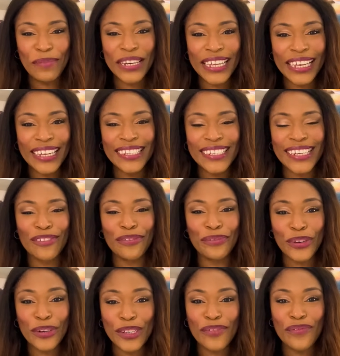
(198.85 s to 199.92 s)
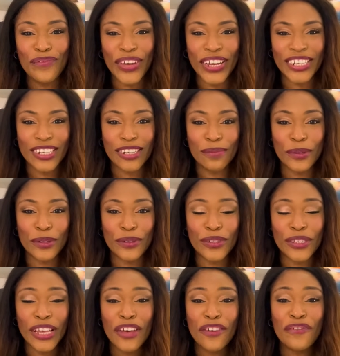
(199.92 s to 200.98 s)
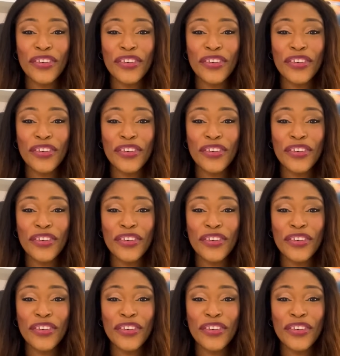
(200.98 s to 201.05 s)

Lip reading: been eating fruits and vegetables